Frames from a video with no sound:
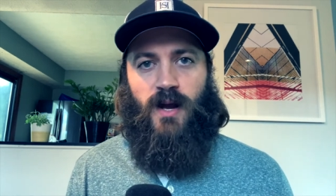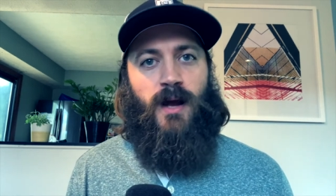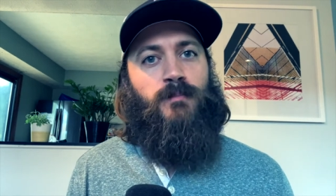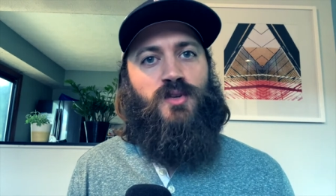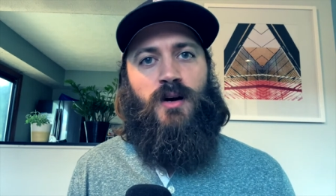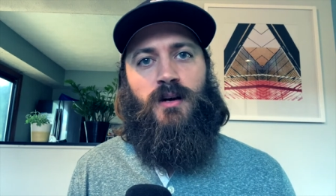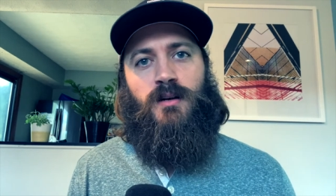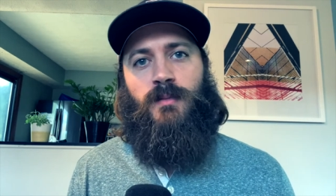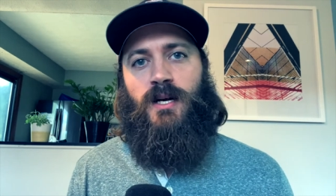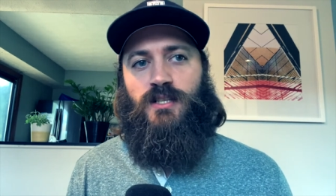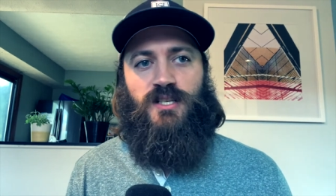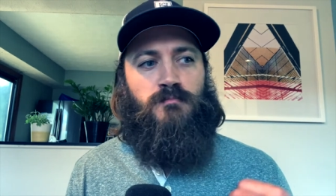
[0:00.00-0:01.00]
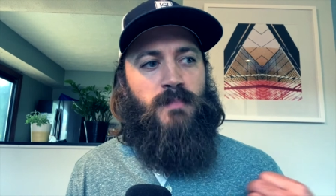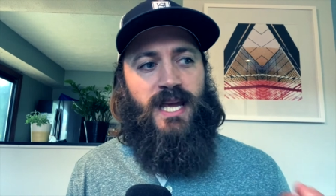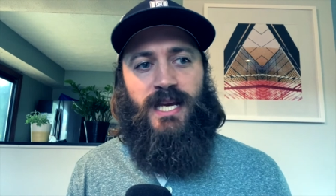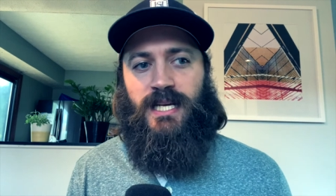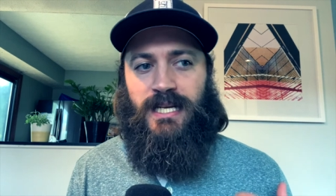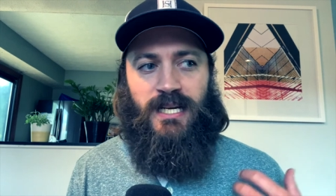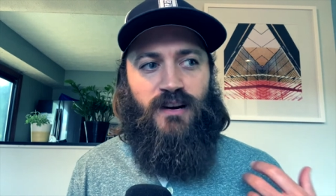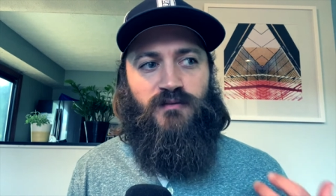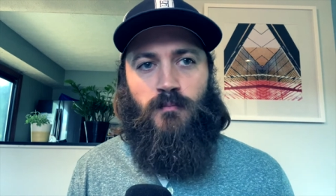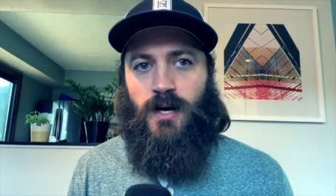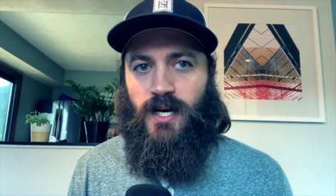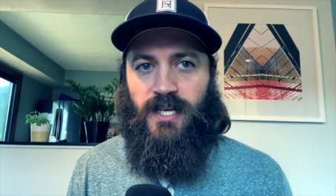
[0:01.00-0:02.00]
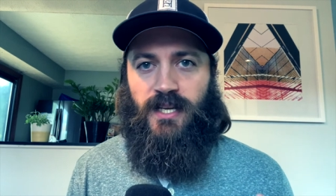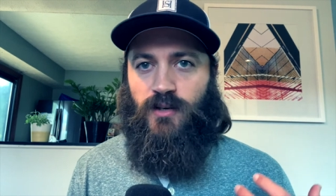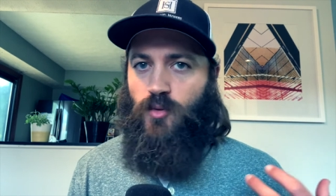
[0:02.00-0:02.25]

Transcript: I'm talking about just making enough money